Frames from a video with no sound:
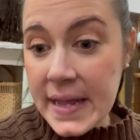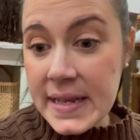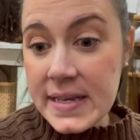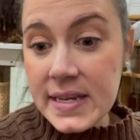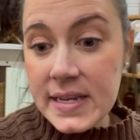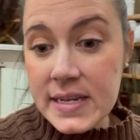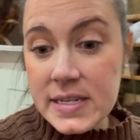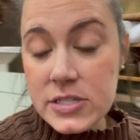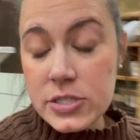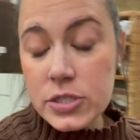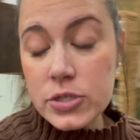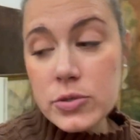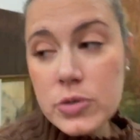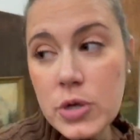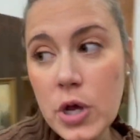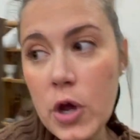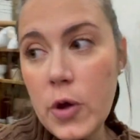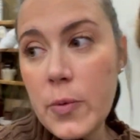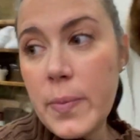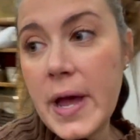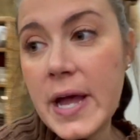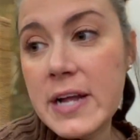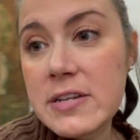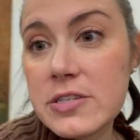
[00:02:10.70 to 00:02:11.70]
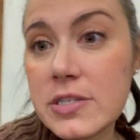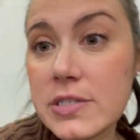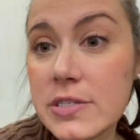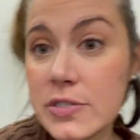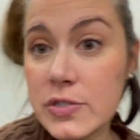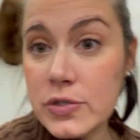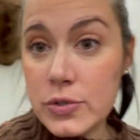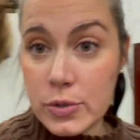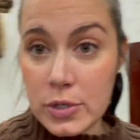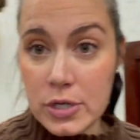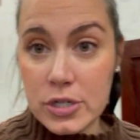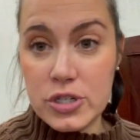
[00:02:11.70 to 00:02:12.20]
need to go back to the
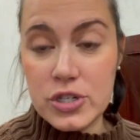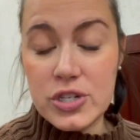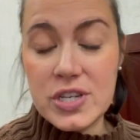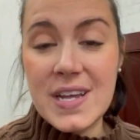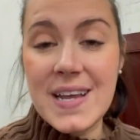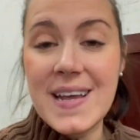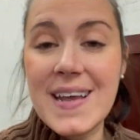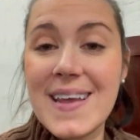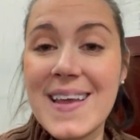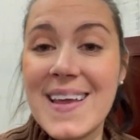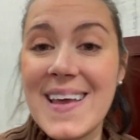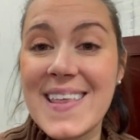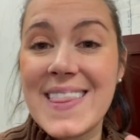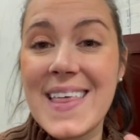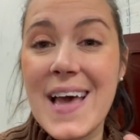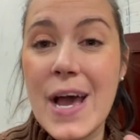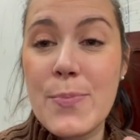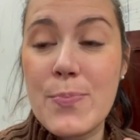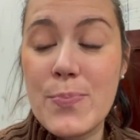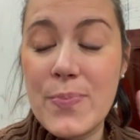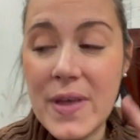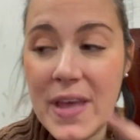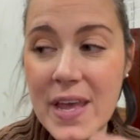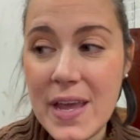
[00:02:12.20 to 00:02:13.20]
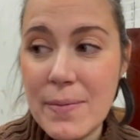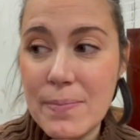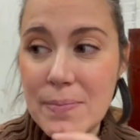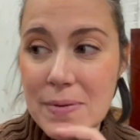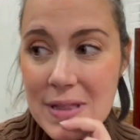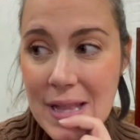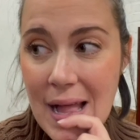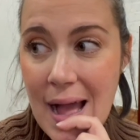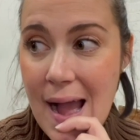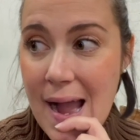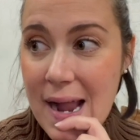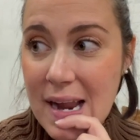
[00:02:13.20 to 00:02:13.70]
storage unit and get that big
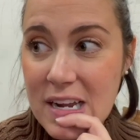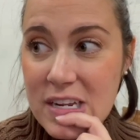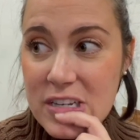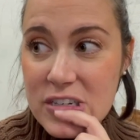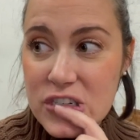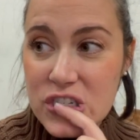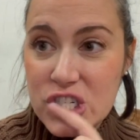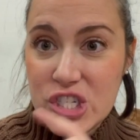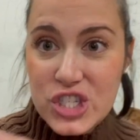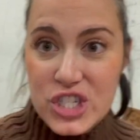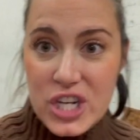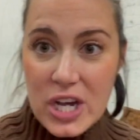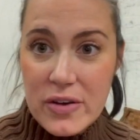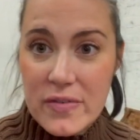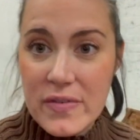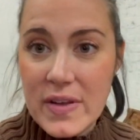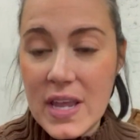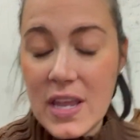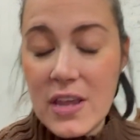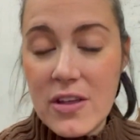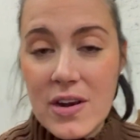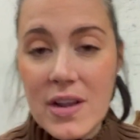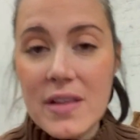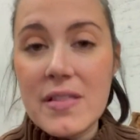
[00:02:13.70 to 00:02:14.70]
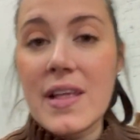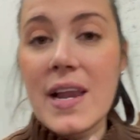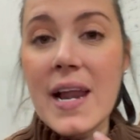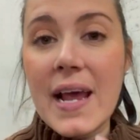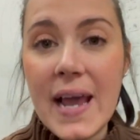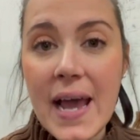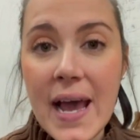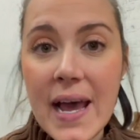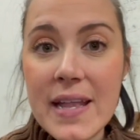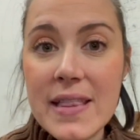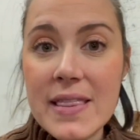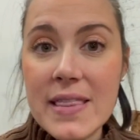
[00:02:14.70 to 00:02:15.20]
black shelving unit that
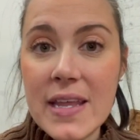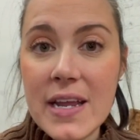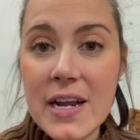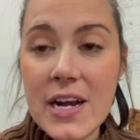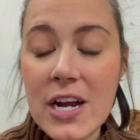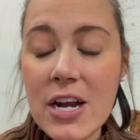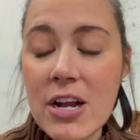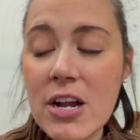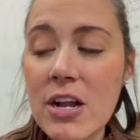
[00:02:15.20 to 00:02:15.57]
I had in there.